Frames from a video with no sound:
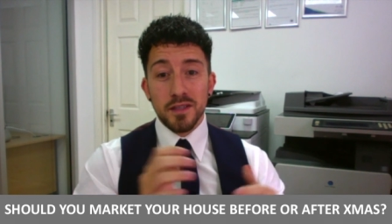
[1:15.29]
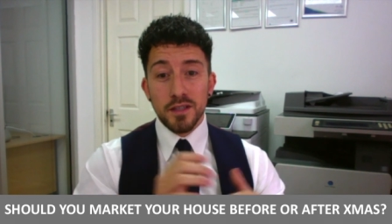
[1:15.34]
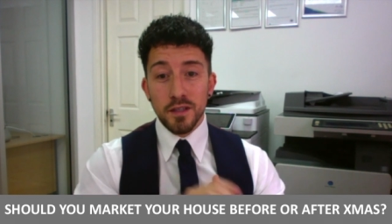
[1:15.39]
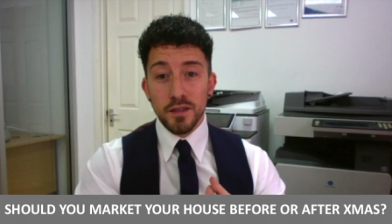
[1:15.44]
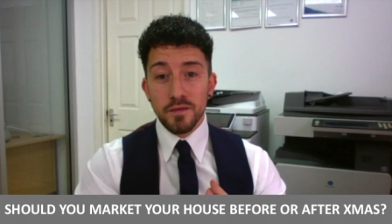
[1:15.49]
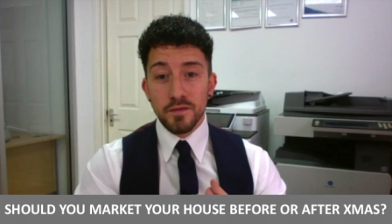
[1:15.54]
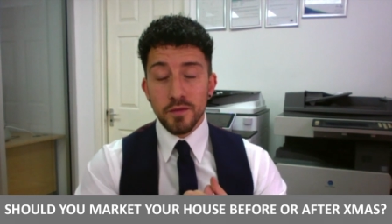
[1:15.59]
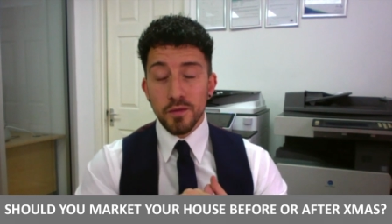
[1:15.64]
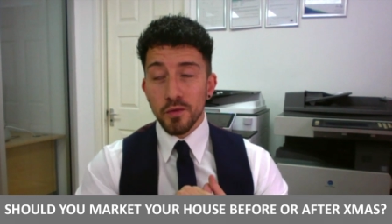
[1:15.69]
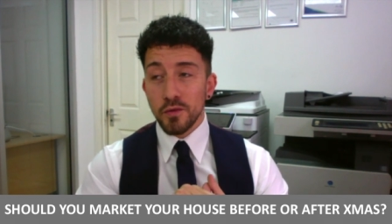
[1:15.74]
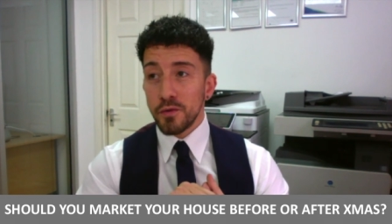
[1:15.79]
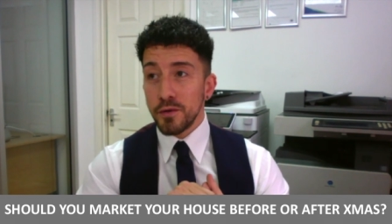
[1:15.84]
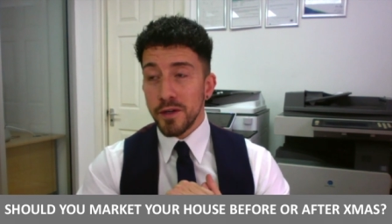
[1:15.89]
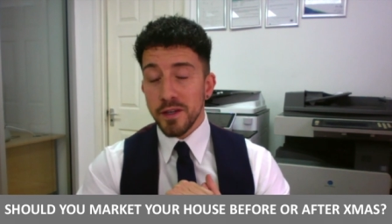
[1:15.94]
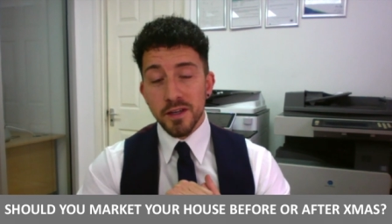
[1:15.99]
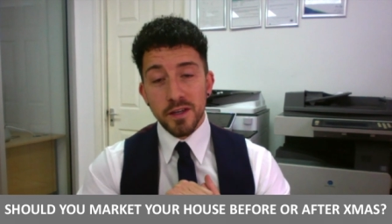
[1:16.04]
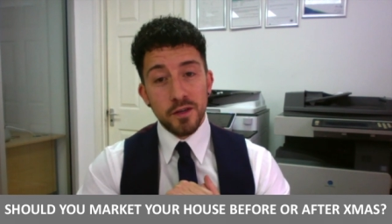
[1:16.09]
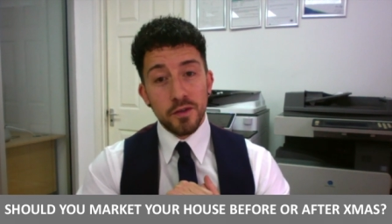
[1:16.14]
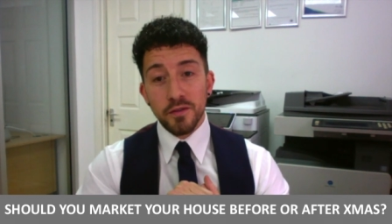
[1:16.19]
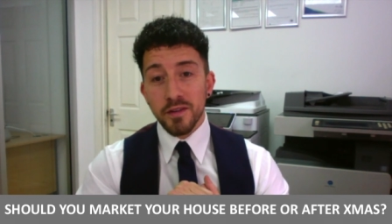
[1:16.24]
You've already
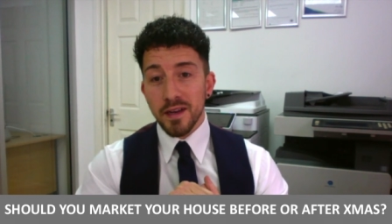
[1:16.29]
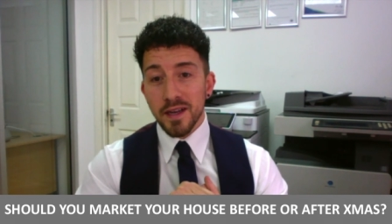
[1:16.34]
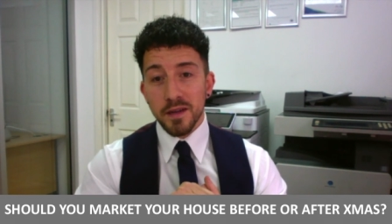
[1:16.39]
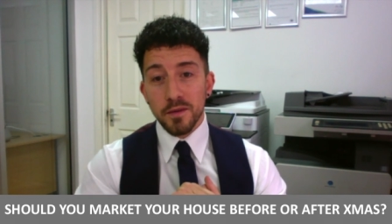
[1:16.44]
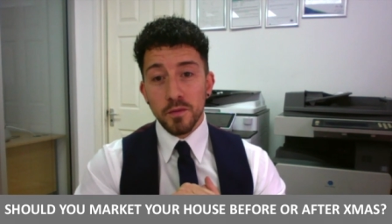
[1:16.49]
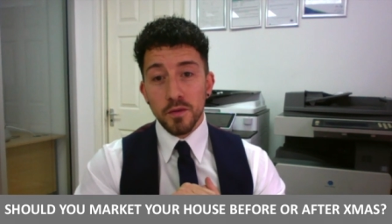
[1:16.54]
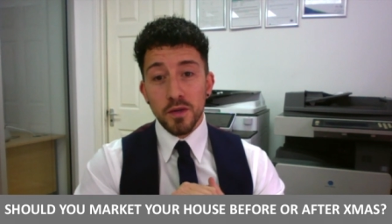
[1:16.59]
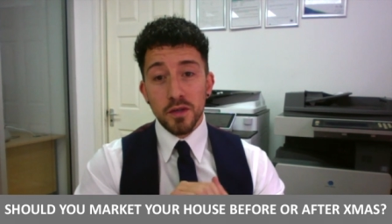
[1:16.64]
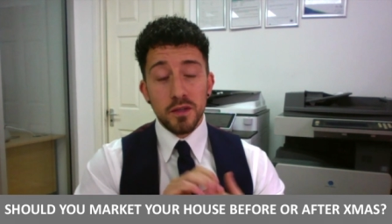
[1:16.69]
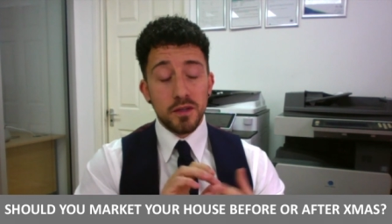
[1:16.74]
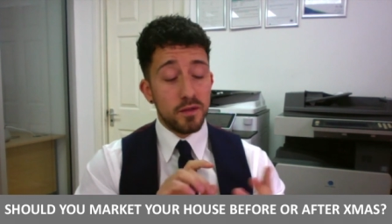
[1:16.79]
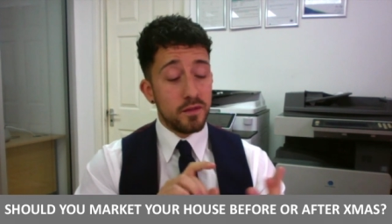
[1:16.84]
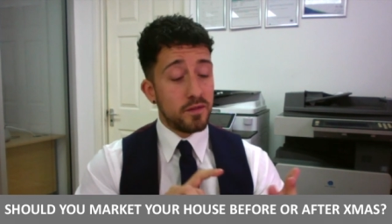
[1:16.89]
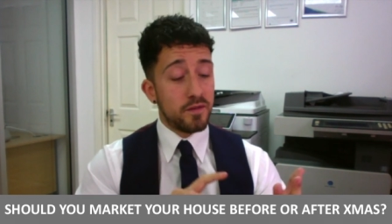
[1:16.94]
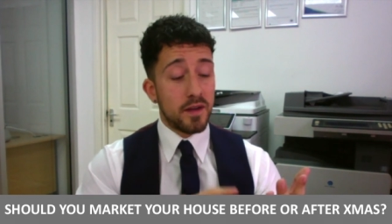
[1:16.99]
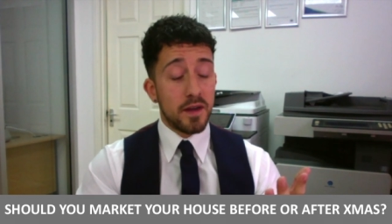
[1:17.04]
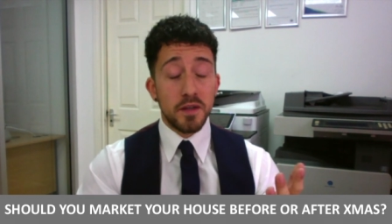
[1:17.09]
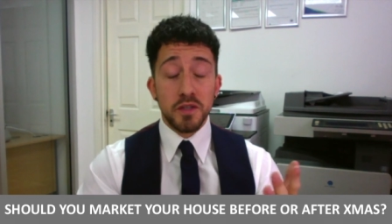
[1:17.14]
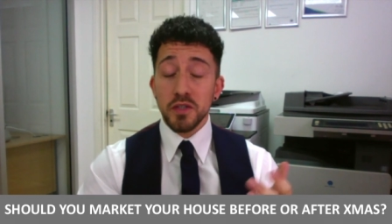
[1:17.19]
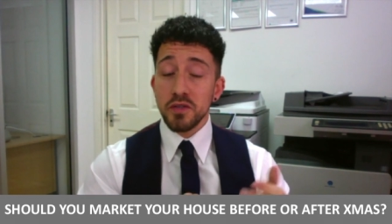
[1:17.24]
done all the legwork, you
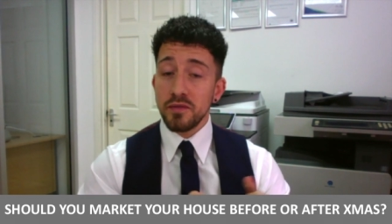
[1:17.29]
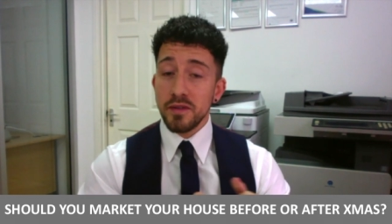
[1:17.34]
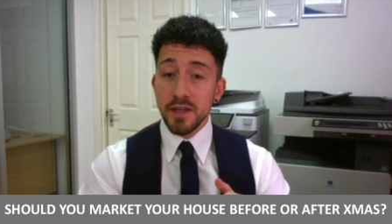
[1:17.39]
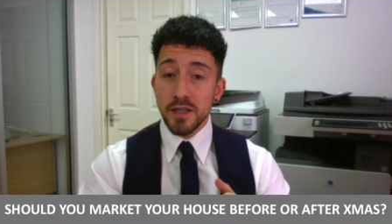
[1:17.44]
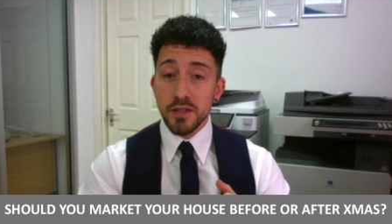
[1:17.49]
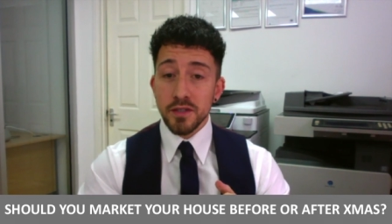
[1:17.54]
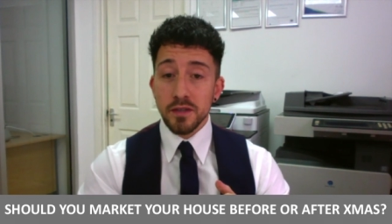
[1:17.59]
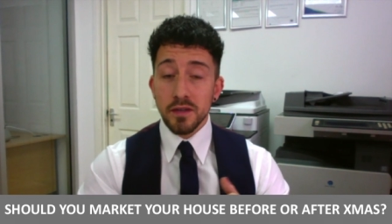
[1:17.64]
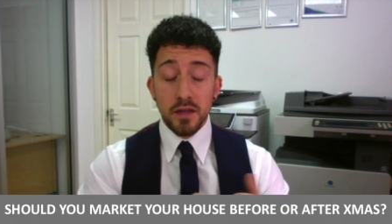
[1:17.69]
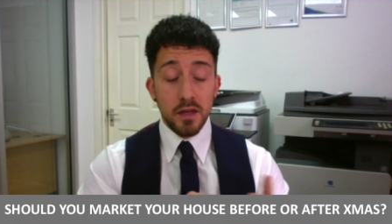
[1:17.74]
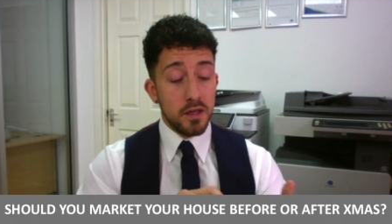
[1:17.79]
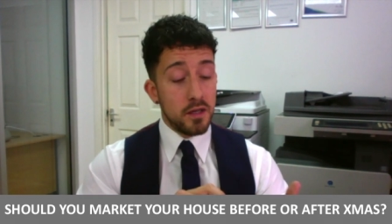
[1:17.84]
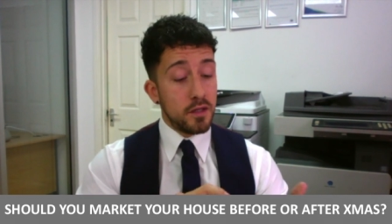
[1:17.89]
found your agent,